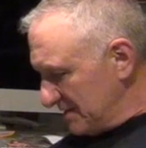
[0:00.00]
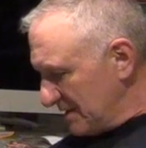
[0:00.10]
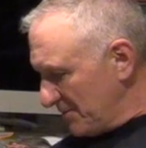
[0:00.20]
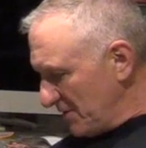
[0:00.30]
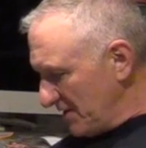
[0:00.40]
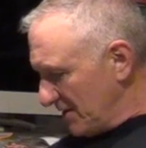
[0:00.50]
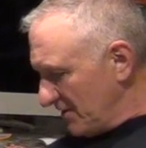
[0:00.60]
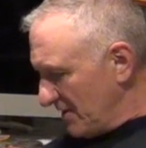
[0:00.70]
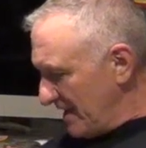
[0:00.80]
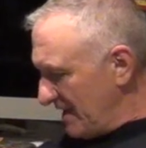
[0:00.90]
and some are in
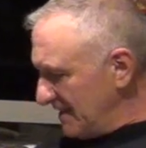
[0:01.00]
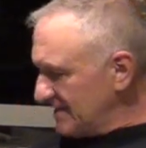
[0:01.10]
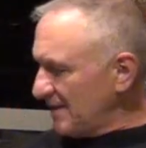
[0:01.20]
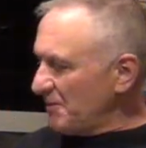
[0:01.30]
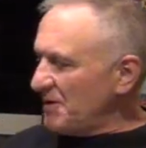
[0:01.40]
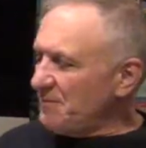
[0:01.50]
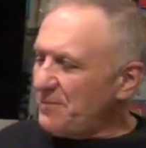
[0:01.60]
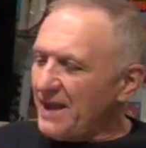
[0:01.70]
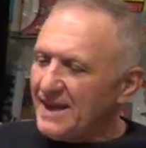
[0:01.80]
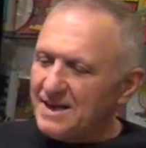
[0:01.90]
green, and some are in
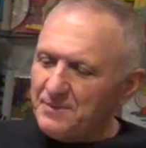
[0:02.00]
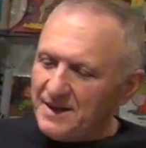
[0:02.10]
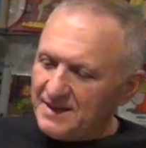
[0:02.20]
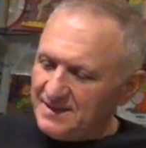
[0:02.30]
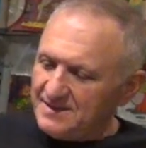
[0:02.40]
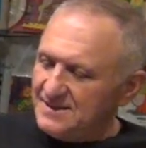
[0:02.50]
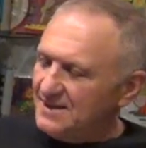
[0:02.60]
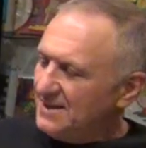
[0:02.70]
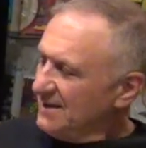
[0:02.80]
pink, because